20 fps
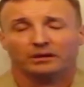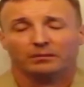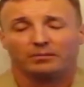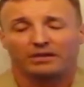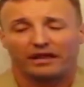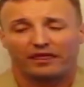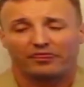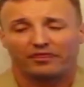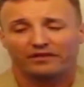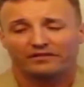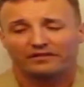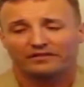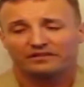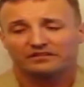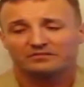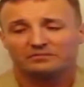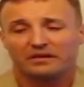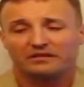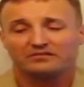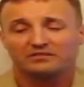But I thought that
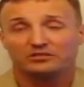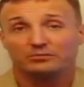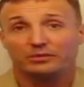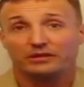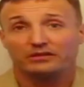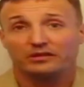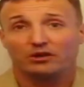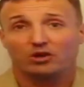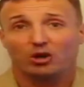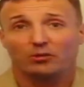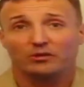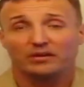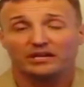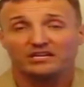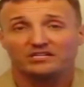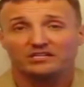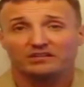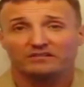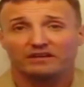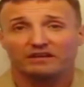this message, being the
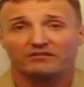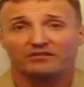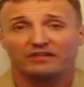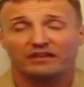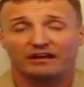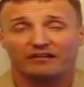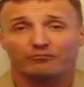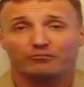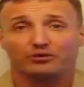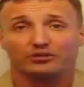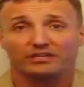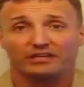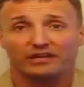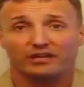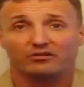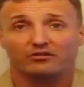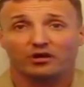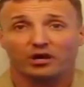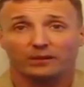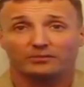culmination of everything I put
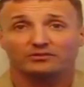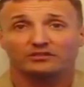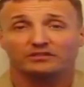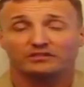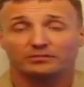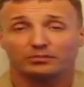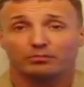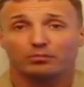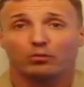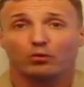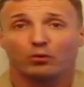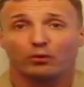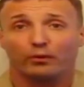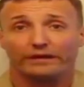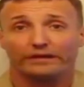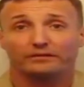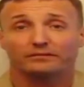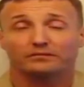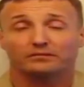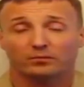together up to this
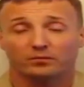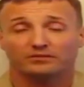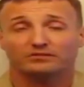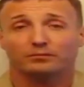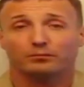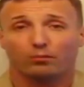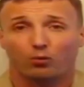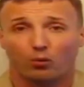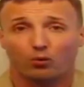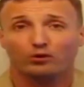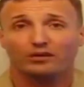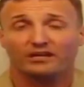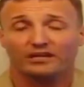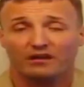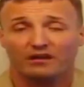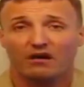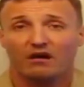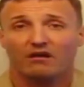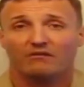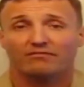point, was important
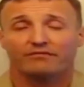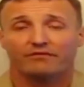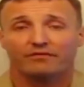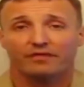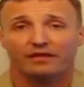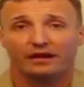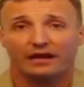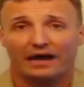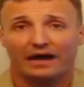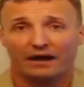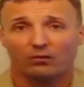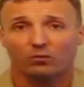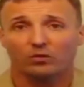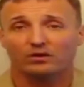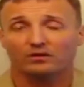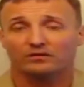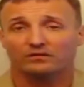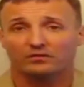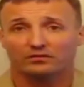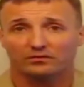enough that I
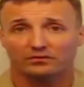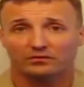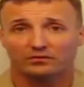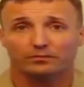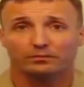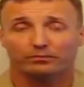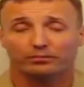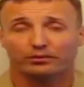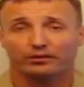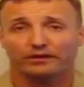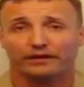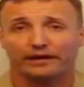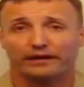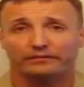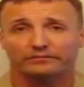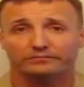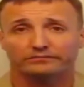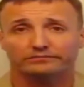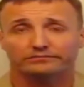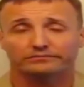wanted to put it
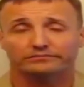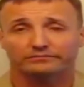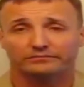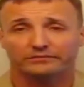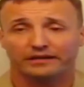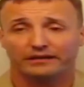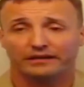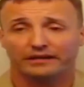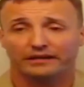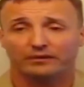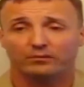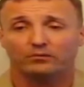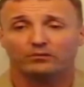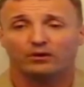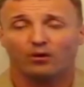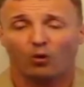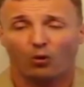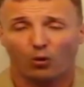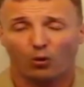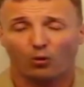out, and I
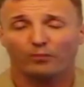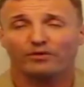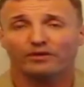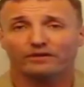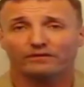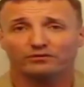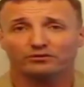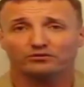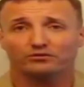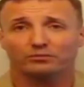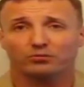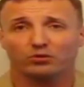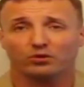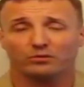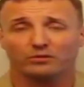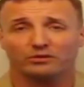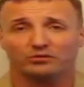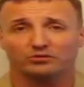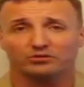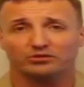hope that if you
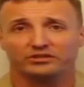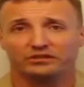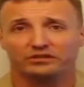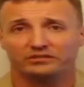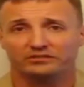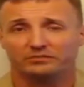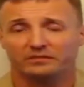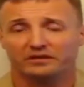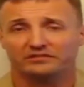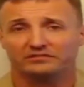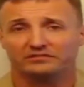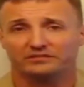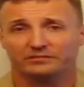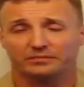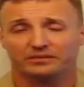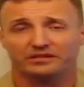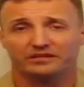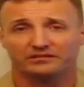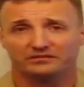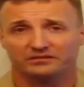support me, you'll share this message
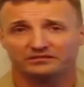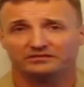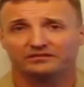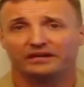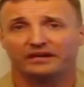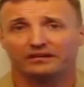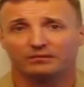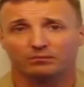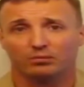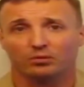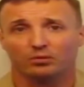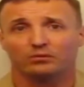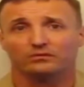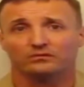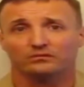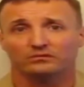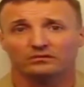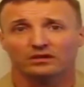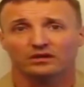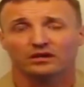because it's that important.